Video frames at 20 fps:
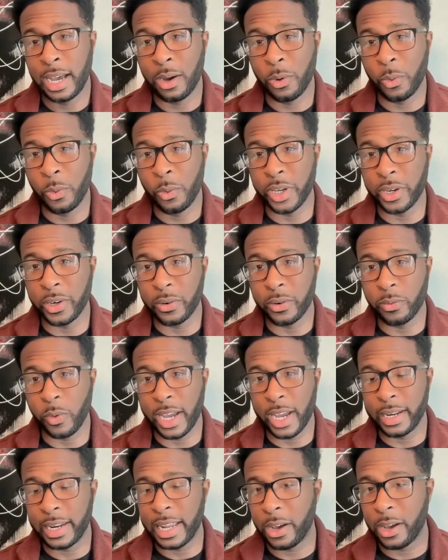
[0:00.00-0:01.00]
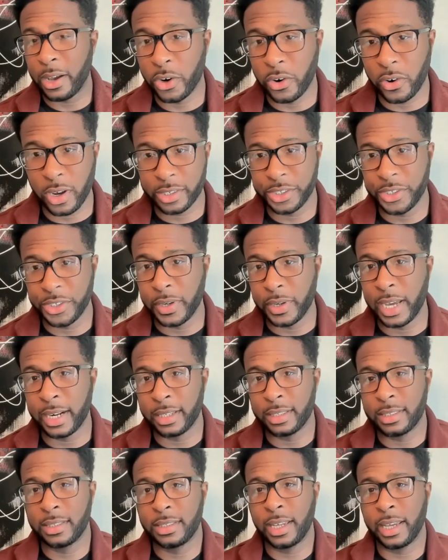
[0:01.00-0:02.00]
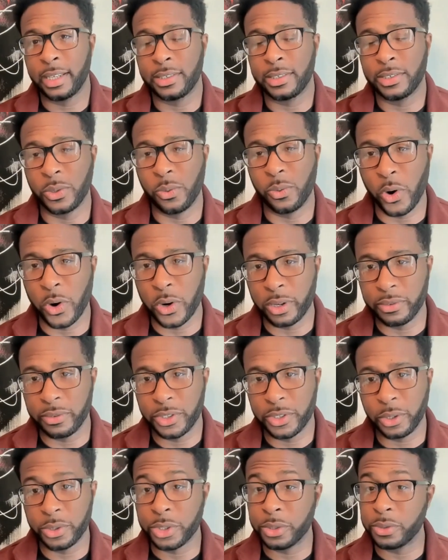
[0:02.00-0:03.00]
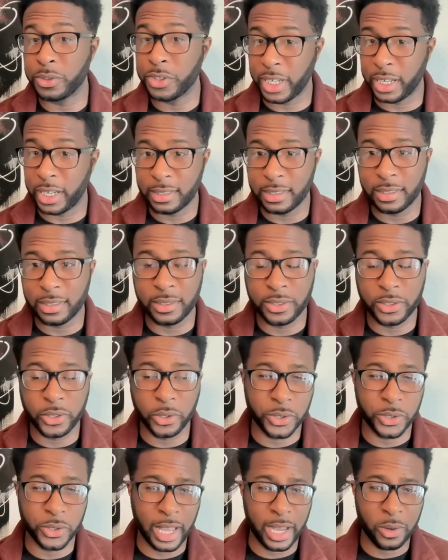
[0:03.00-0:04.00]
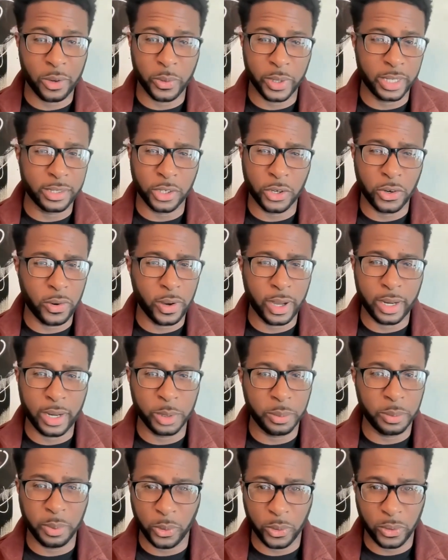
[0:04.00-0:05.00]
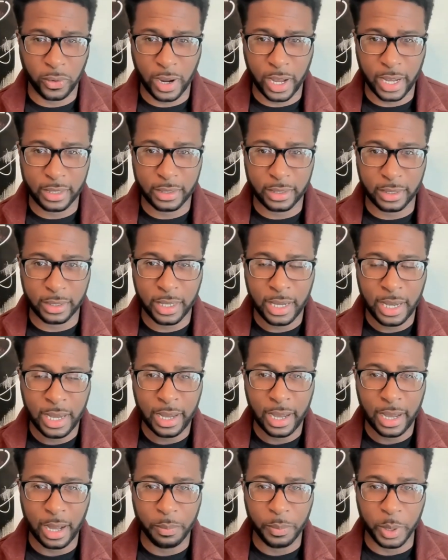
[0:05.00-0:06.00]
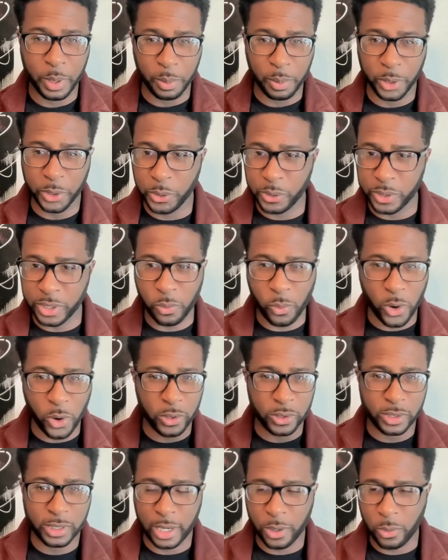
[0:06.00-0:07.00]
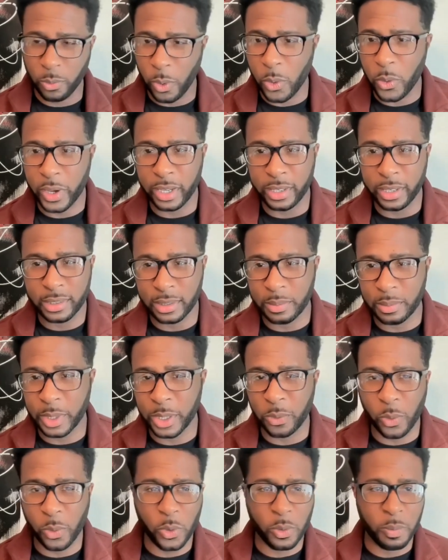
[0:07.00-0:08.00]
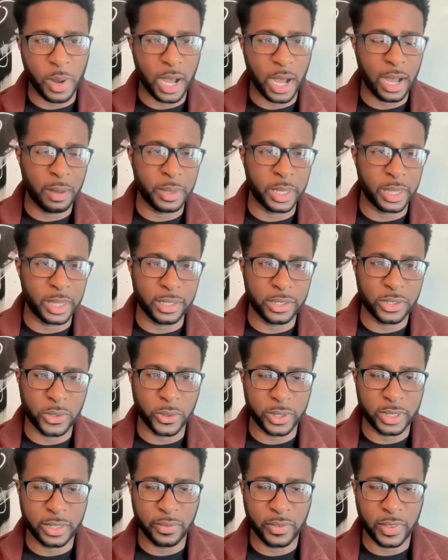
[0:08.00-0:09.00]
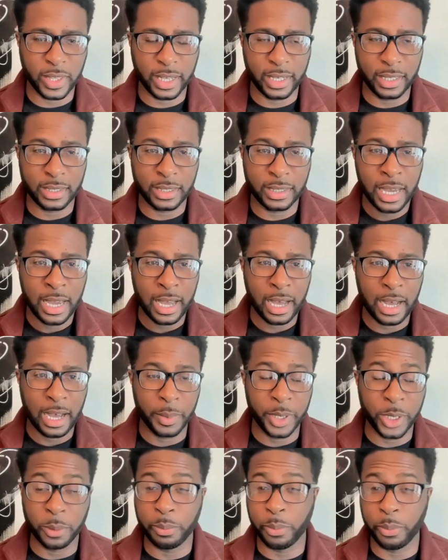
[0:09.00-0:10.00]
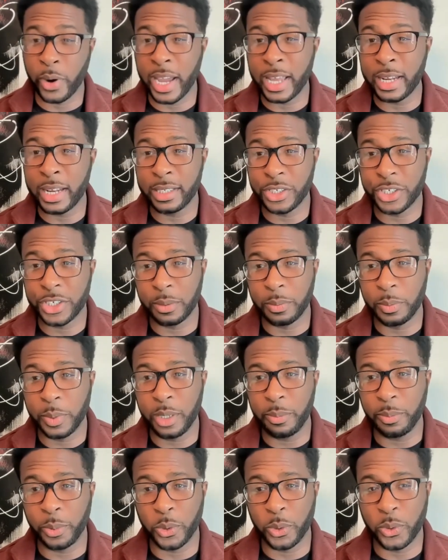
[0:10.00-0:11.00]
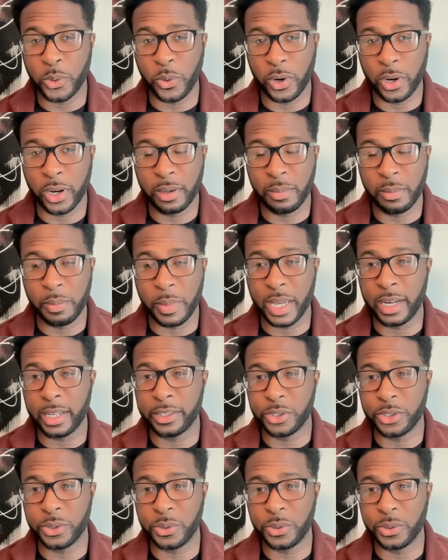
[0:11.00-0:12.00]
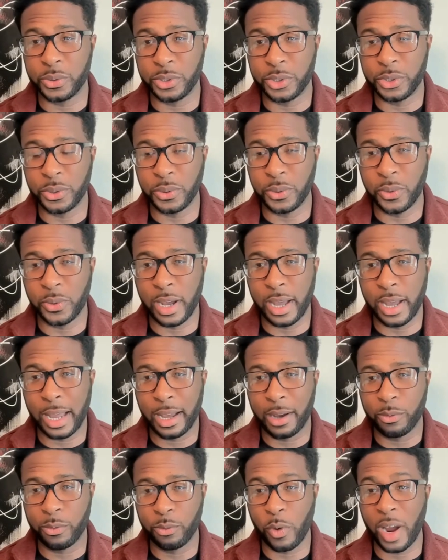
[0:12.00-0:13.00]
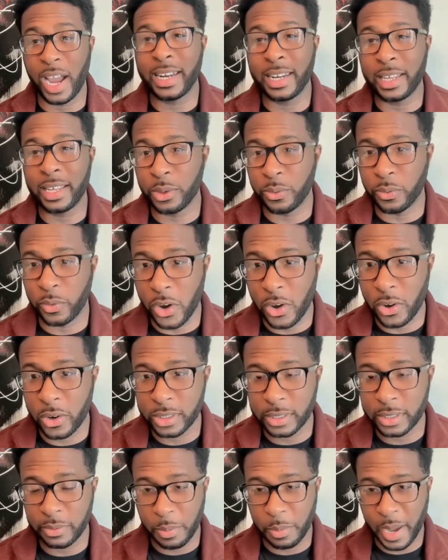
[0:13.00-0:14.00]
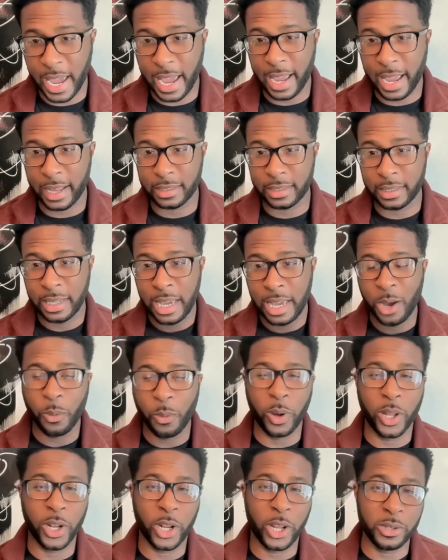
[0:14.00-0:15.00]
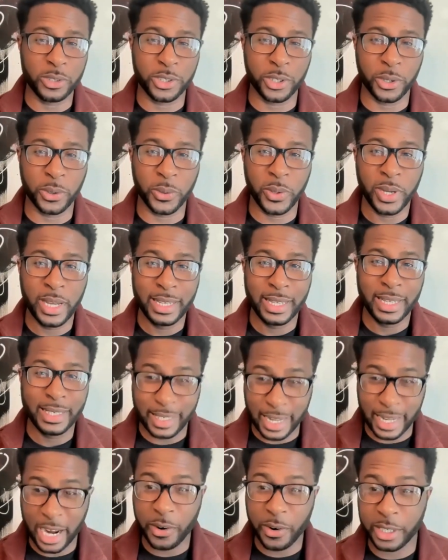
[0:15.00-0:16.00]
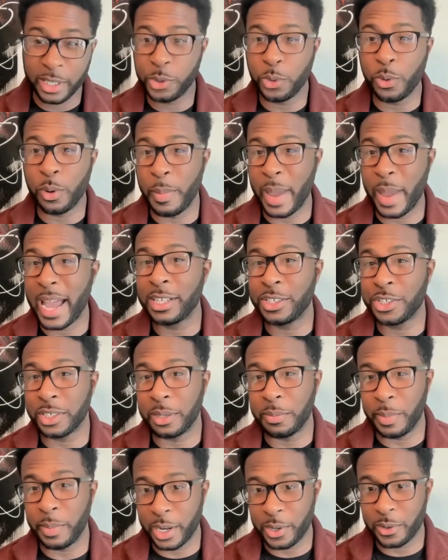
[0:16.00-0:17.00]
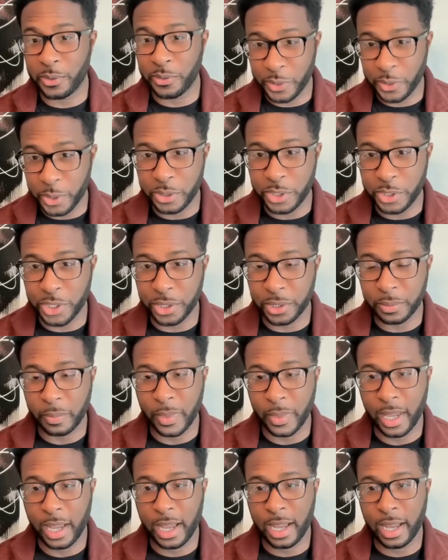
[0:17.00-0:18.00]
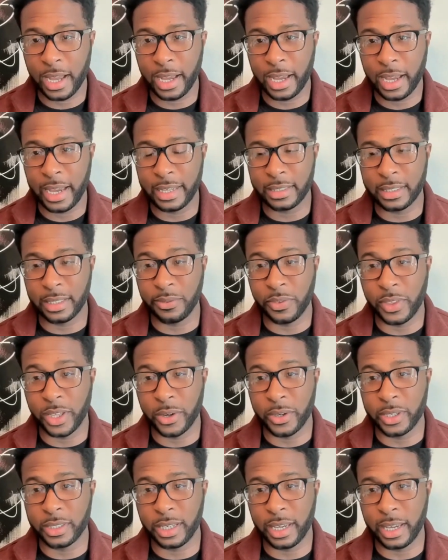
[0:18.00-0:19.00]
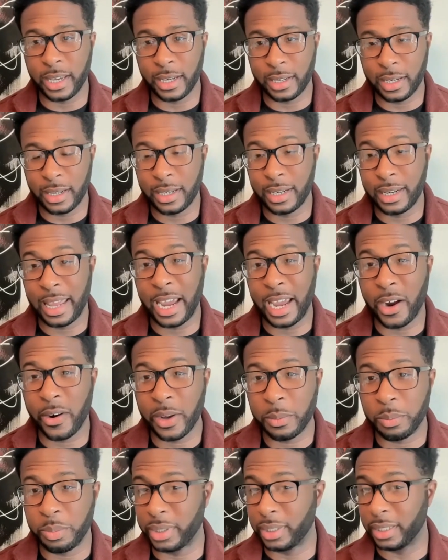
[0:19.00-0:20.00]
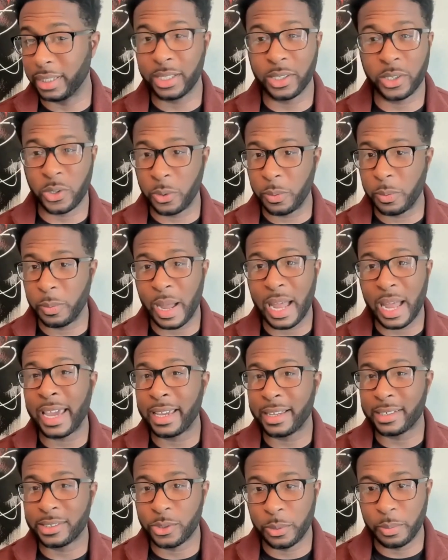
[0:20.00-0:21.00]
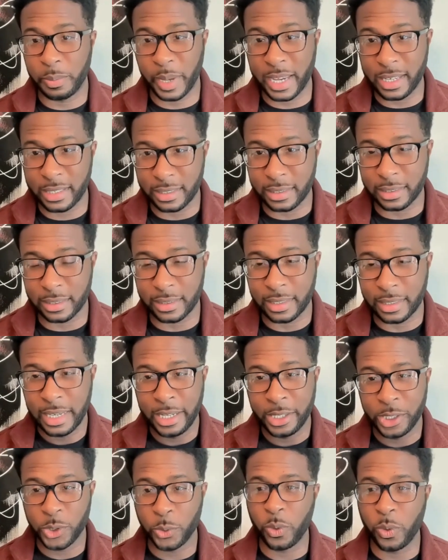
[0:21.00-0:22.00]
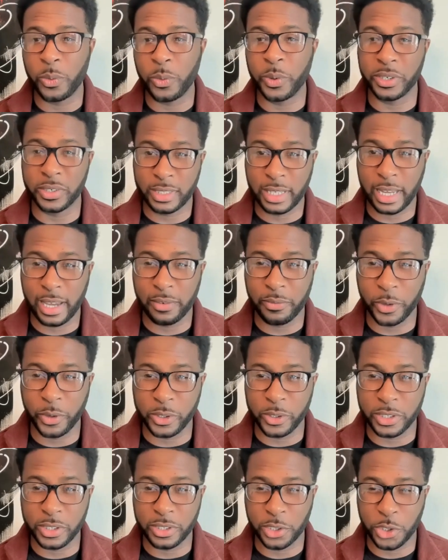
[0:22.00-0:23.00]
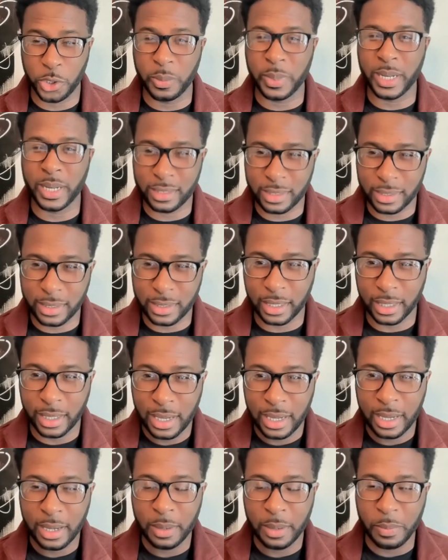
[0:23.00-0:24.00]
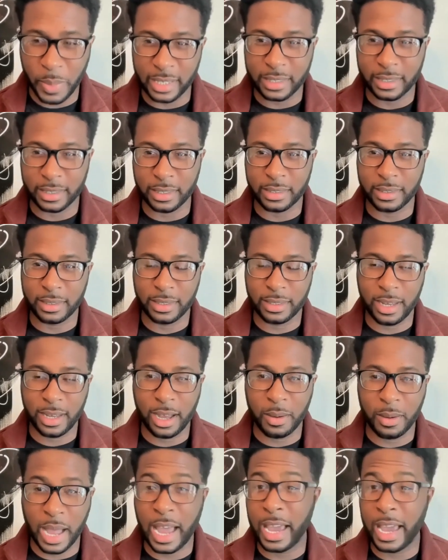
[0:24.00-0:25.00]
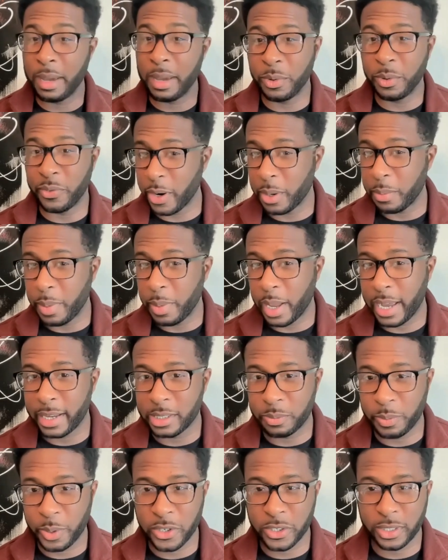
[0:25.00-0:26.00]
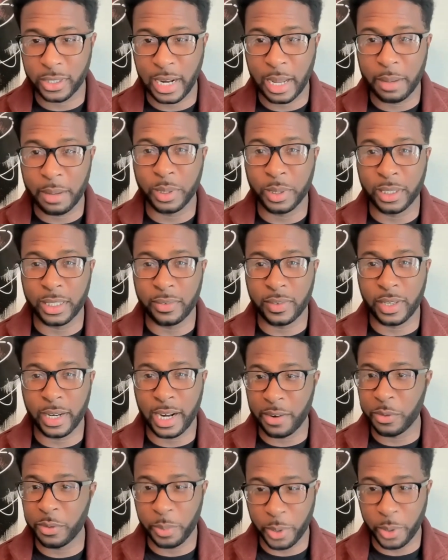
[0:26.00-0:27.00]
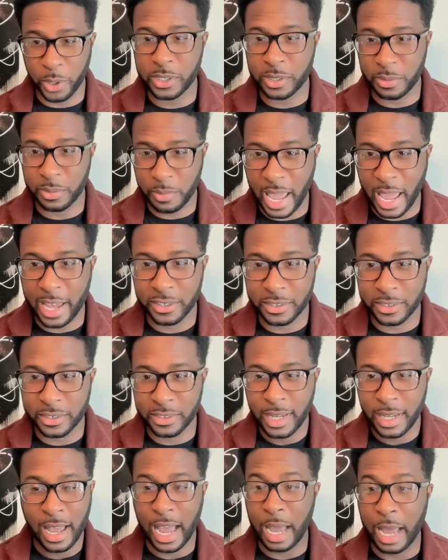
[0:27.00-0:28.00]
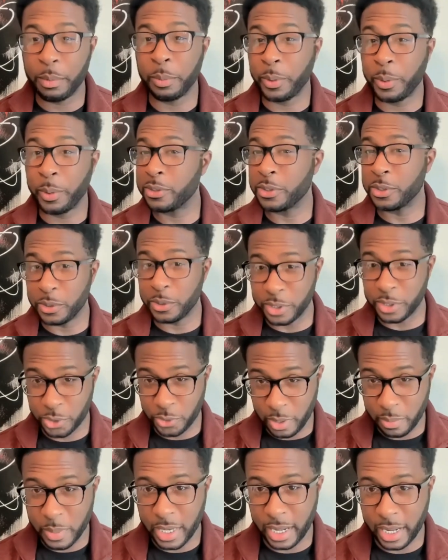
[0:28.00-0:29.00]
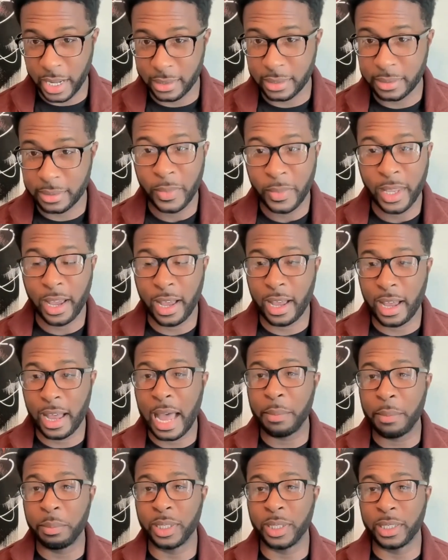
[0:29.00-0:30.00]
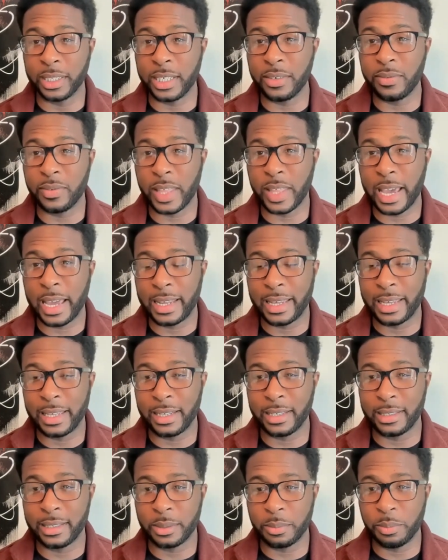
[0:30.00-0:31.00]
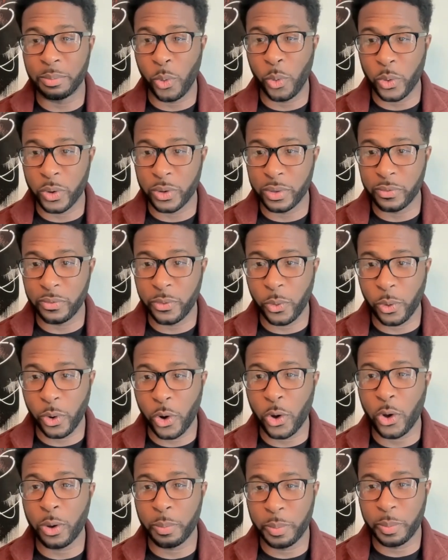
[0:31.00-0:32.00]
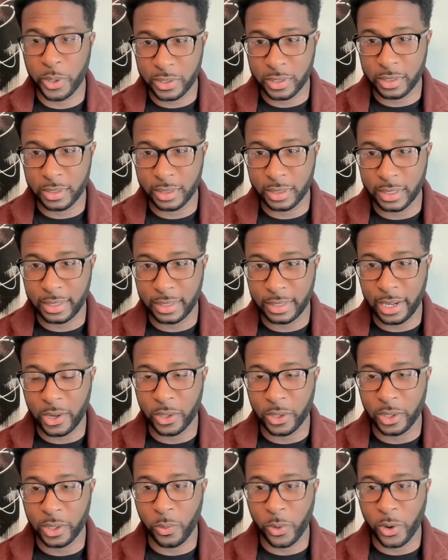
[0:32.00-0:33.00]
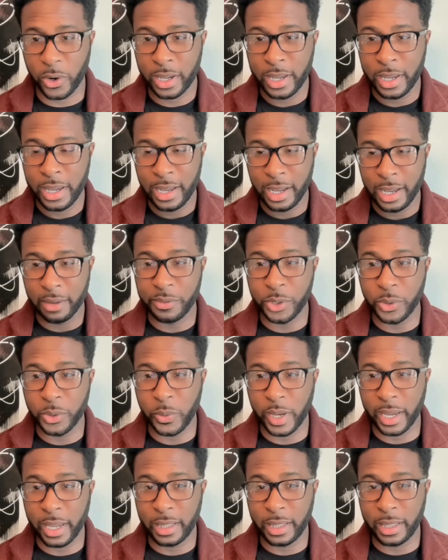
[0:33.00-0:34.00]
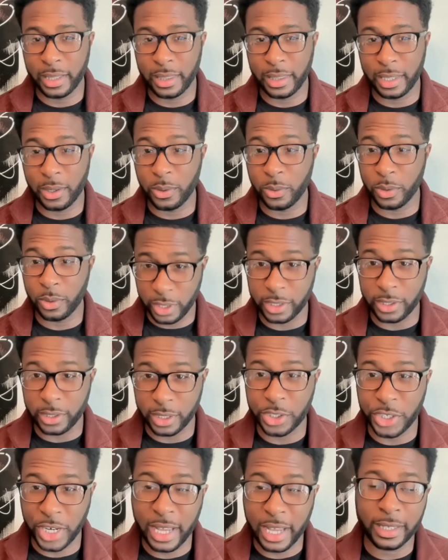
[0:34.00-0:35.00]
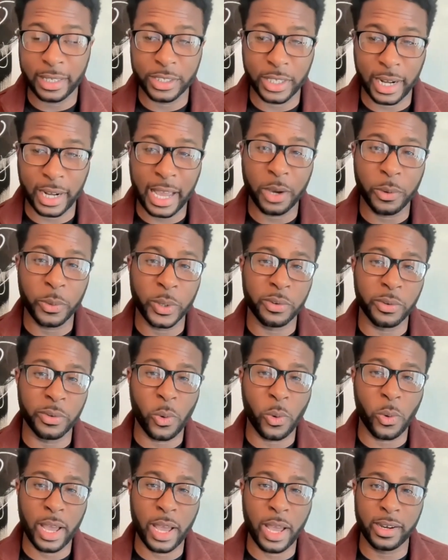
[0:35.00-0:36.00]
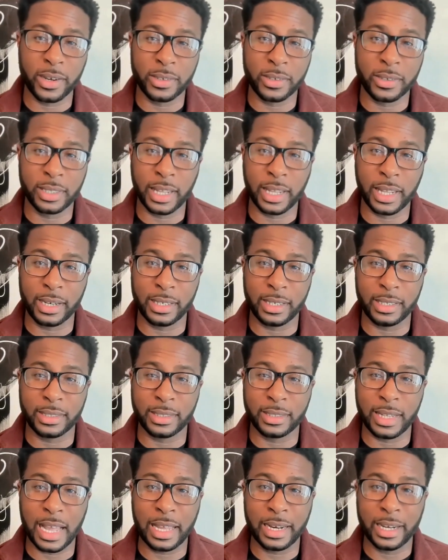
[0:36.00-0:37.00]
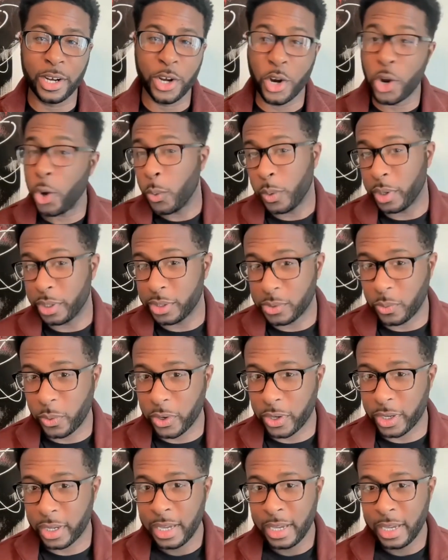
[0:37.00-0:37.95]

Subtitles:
We are right now across the United States, the work of social justice and social equity is incredibly polarizing. People are using words like wokeism and the woke mob and these sorts of things, and they're brandishing people who are committed to righting the wrongs of the past, while also daring to imagine a better future, as if there is an inherent political bias or basis to what we are saying versus a humanistic basis. I am a very biased person. I believe that every person matters. I'm a person who discriminates. I believe that it is important for all persons to take on the work of doing the challenge that equity requires, and that it is not no one's work.